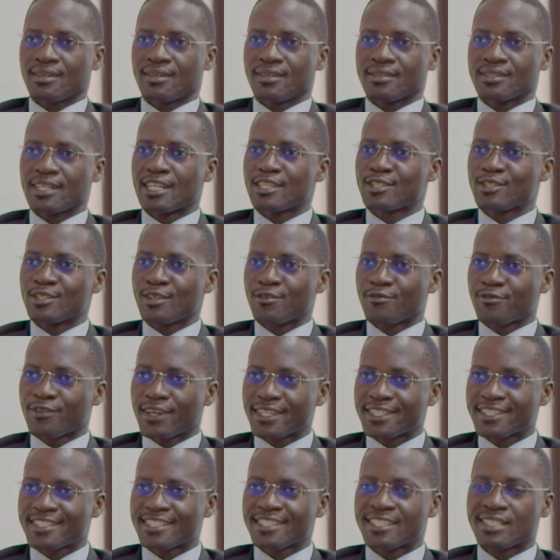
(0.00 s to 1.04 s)
That's the
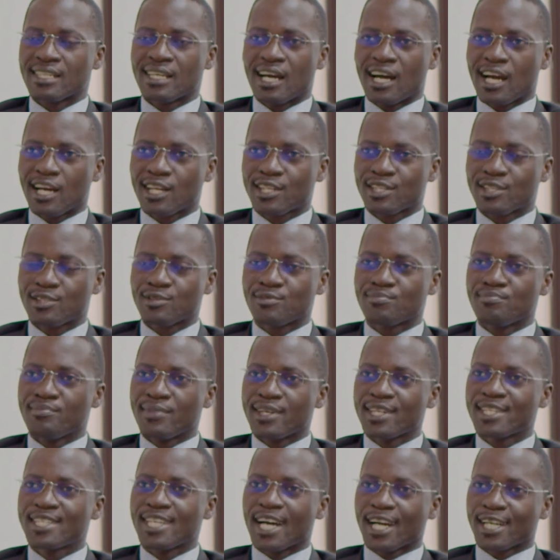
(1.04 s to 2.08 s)
first
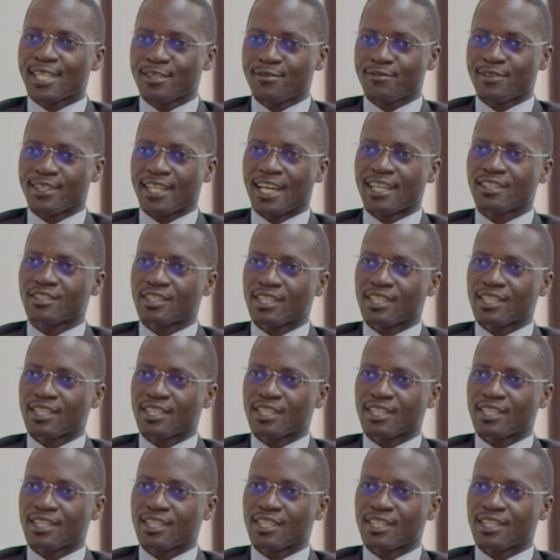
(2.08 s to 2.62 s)
major activity.